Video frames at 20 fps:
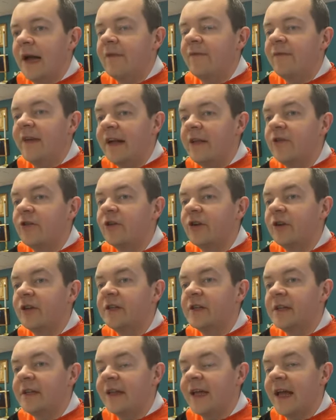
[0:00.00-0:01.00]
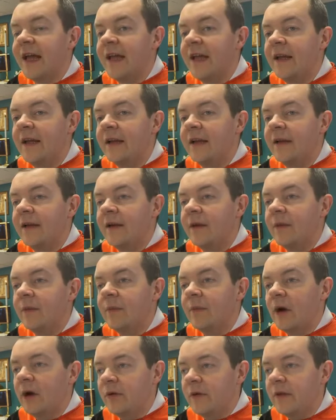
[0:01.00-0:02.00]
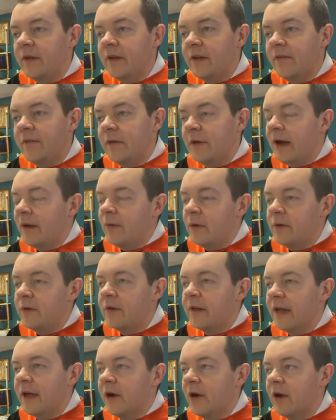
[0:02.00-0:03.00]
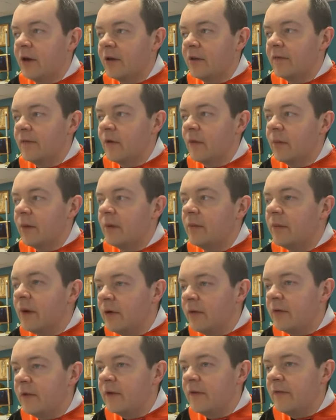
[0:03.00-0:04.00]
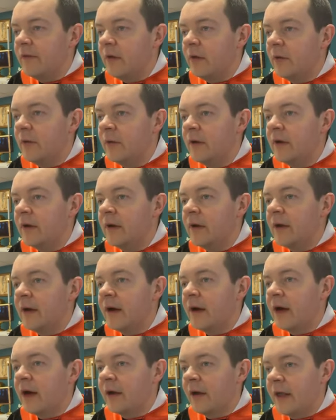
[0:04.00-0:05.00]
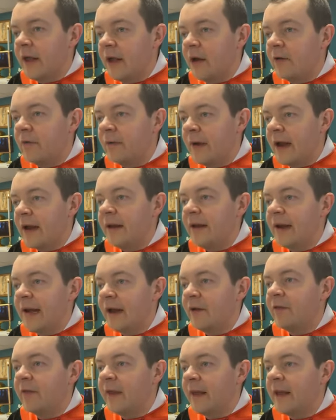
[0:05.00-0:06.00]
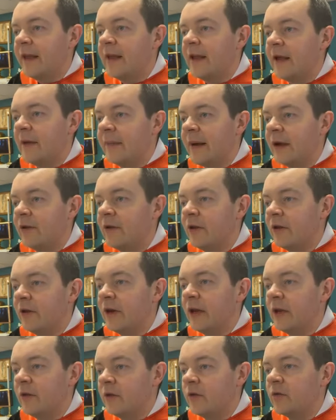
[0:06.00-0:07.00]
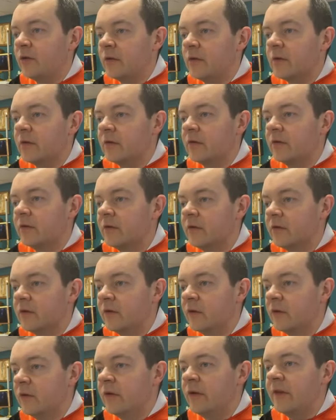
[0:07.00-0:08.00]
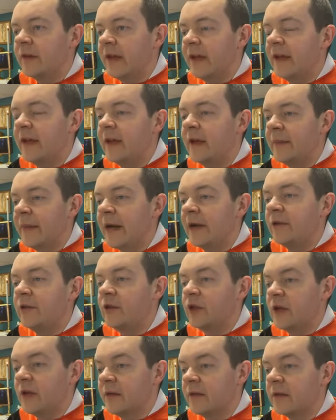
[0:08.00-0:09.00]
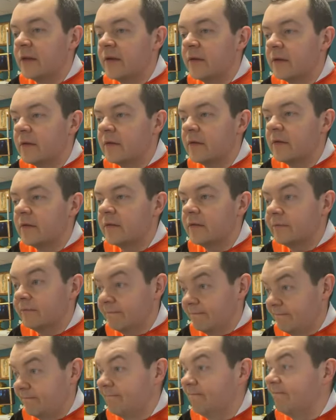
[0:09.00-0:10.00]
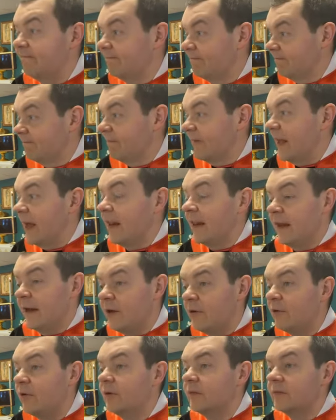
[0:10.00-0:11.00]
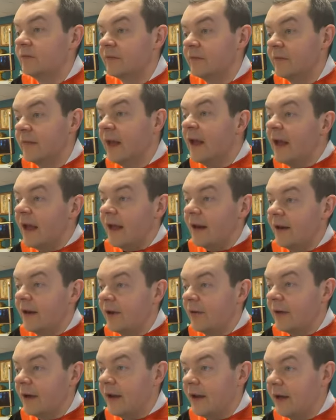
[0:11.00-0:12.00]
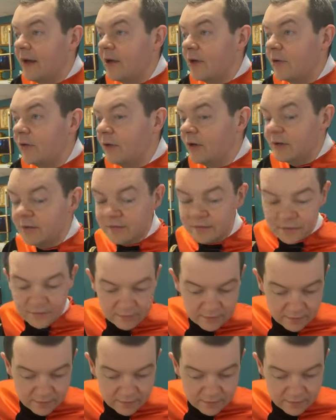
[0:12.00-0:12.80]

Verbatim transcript: I venture to say most of you, I won't say all of you, but most of you are here right now thinking about your issues. Who's thinking about Jesus? Hmm? Hello? Hello, hello.